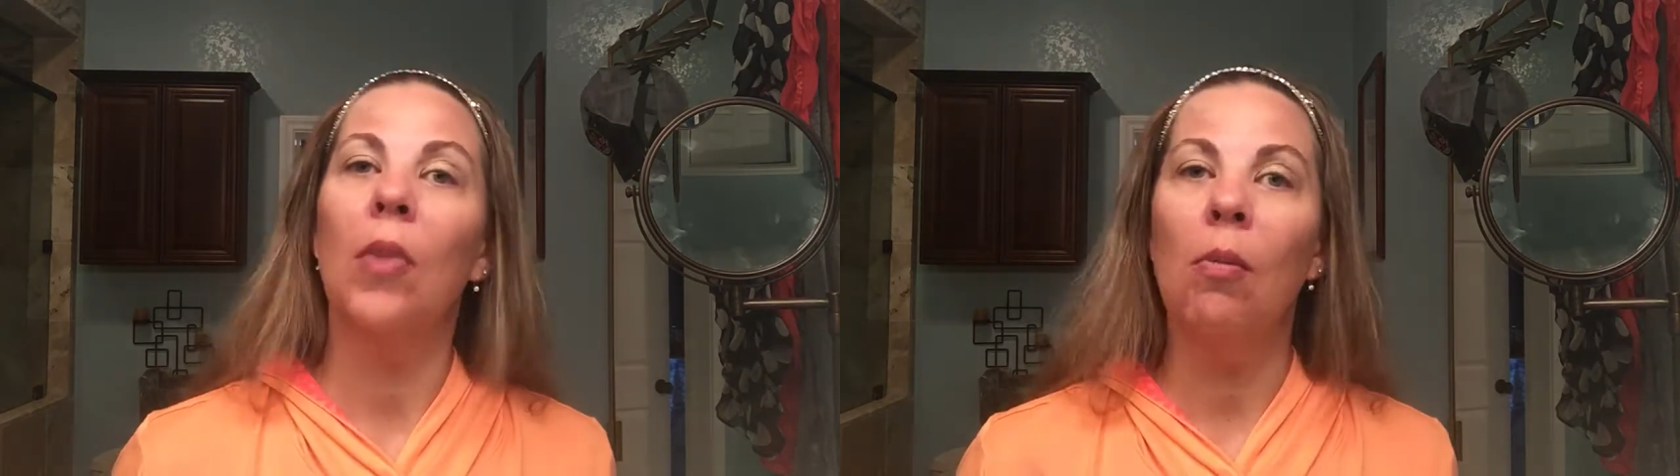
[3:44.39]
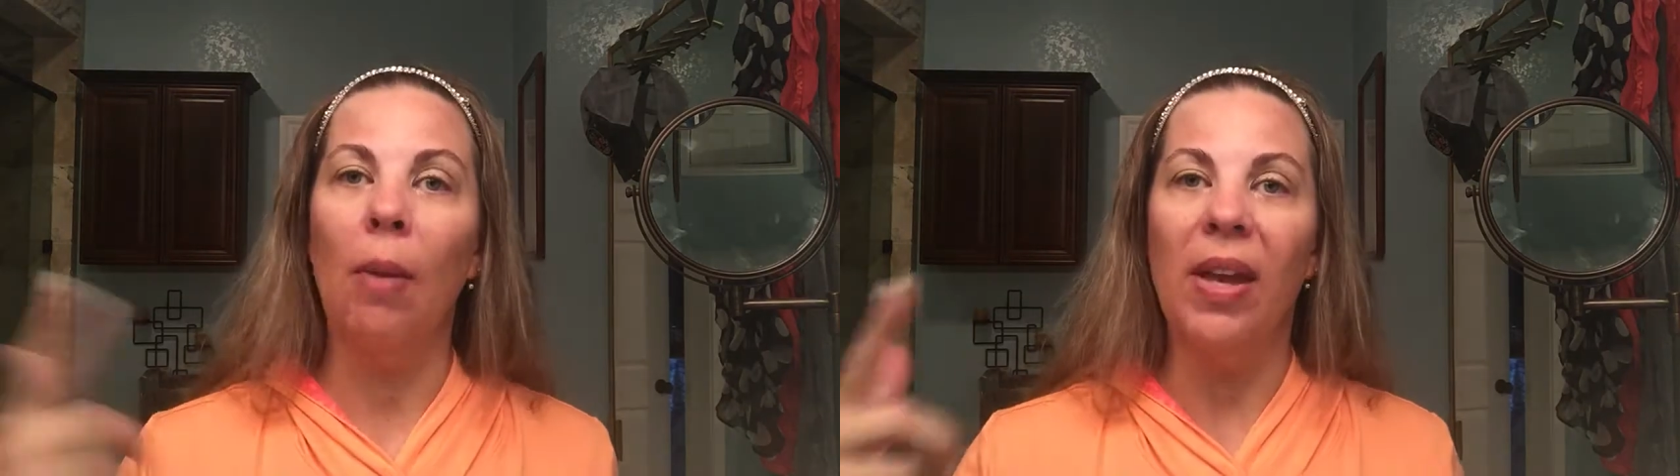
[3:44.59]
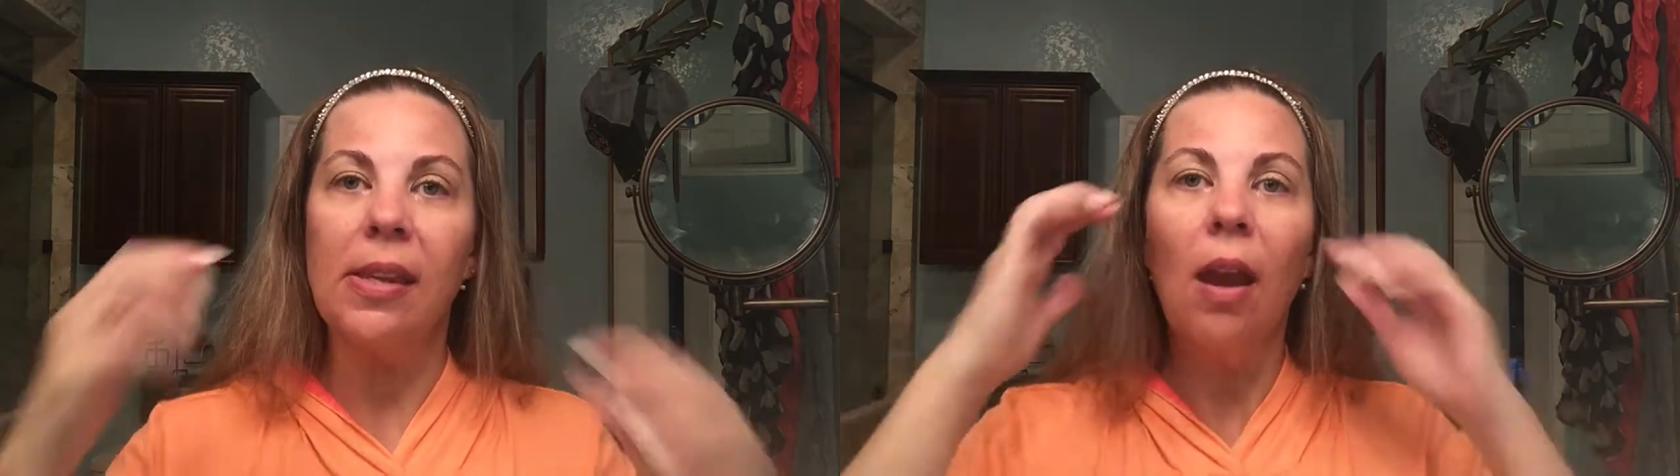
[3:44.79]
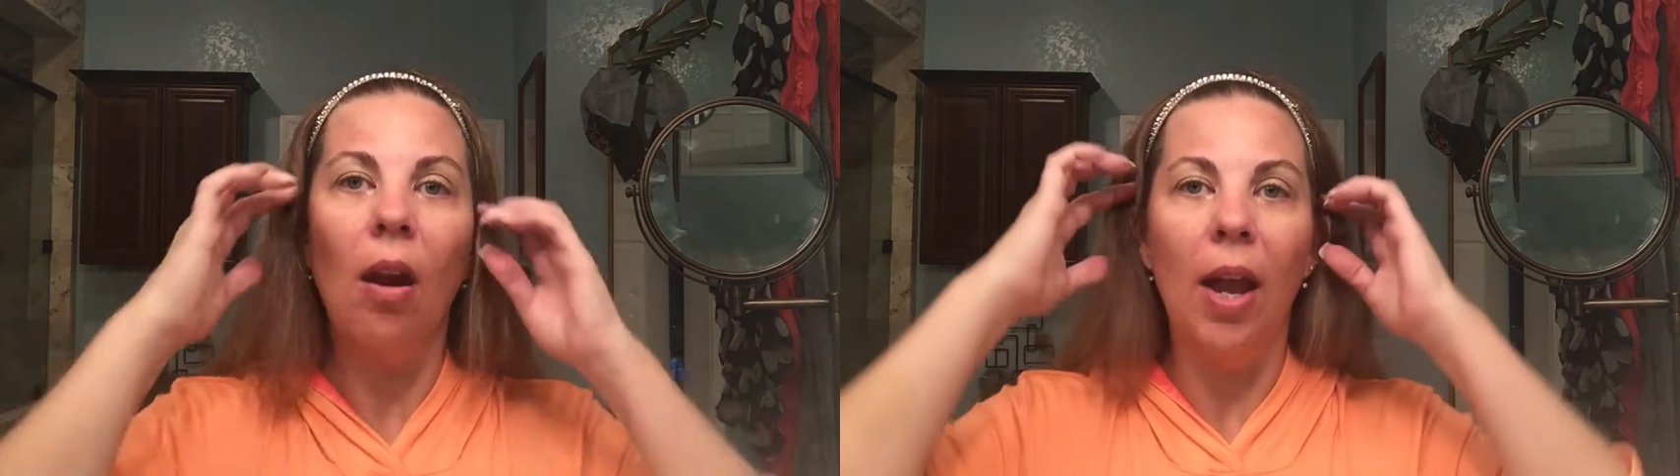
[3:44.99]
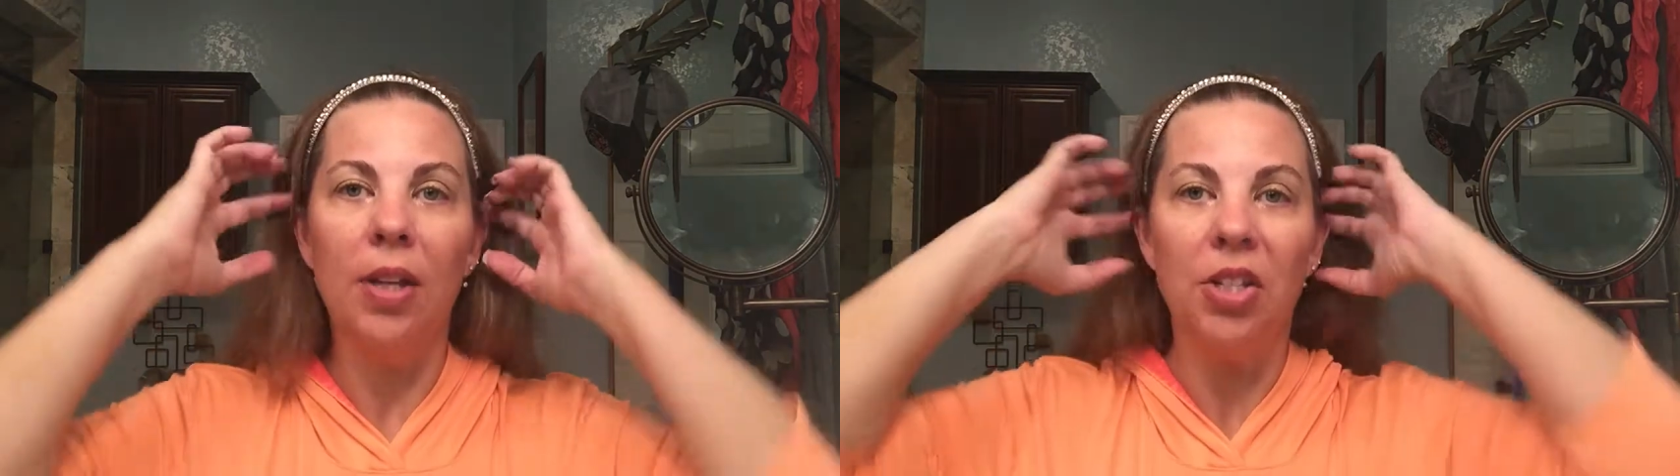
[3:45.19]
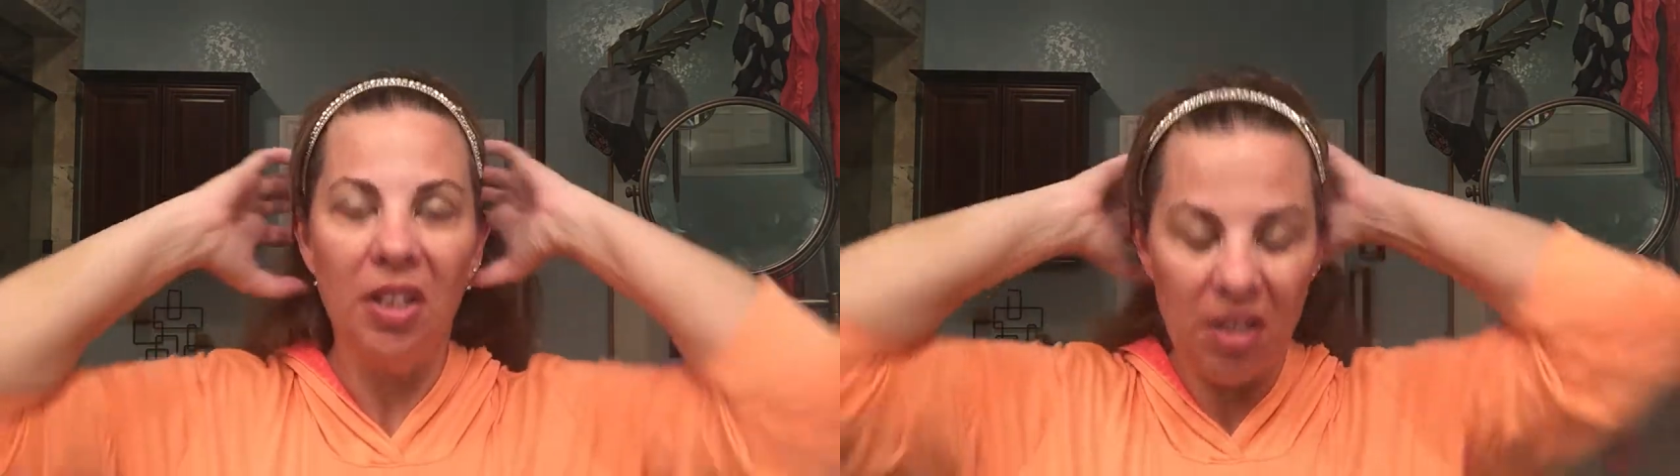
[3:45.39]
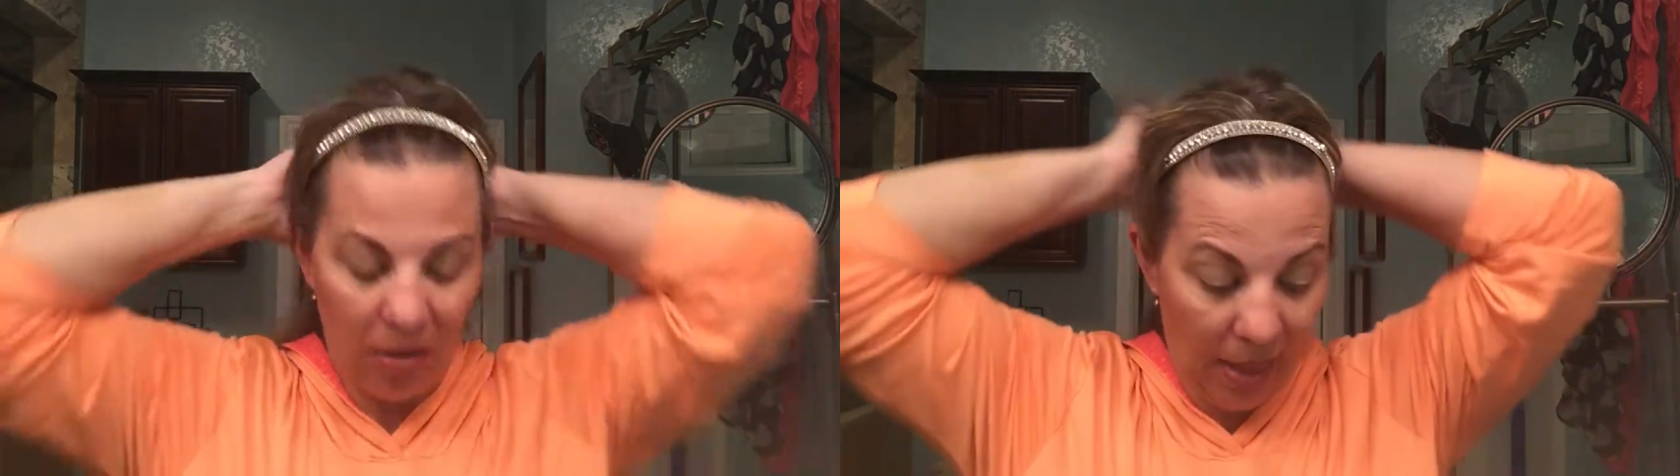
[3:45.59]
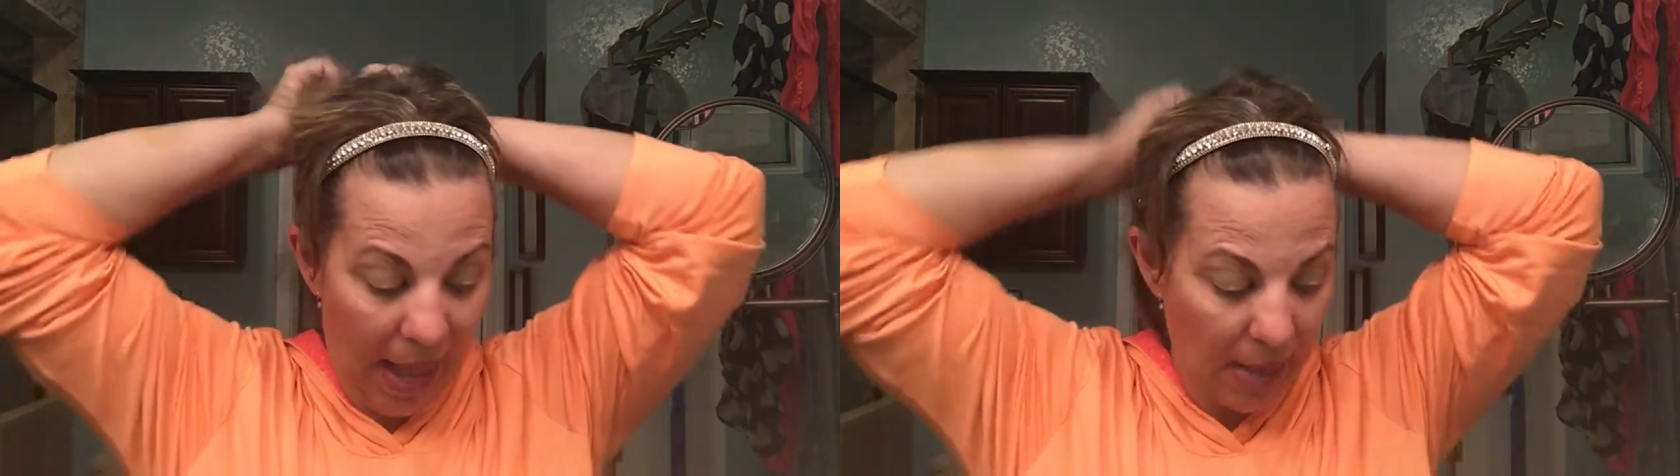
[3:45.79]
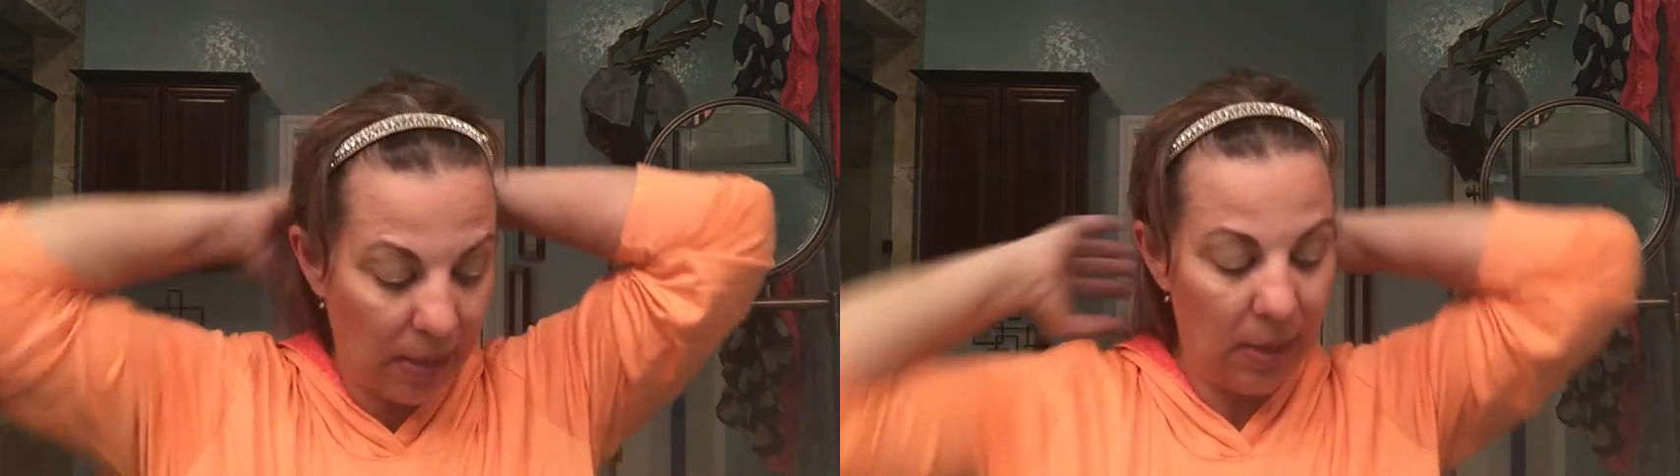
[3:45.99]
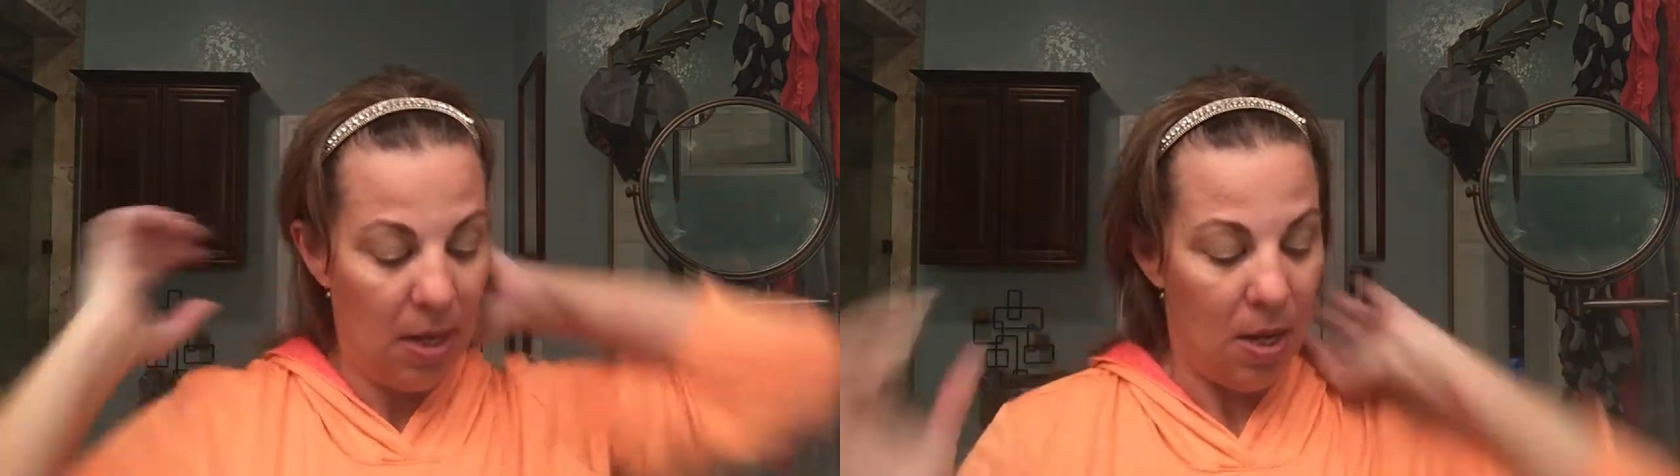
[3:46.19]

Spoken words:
my mascara actually till last.